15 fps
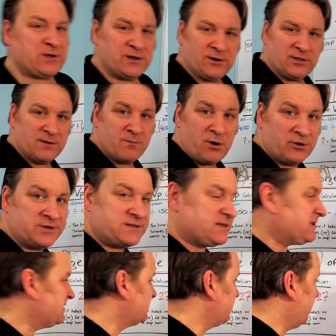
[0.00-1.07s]
looking on the monitor
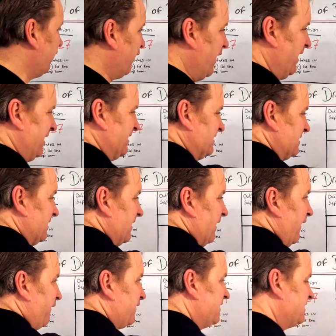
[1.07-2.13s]
to see if
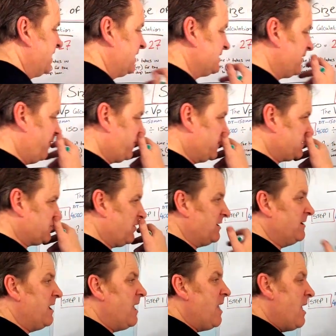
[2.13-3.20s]
the tick's off the
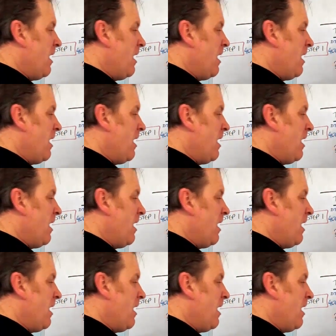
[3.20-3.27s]
screen.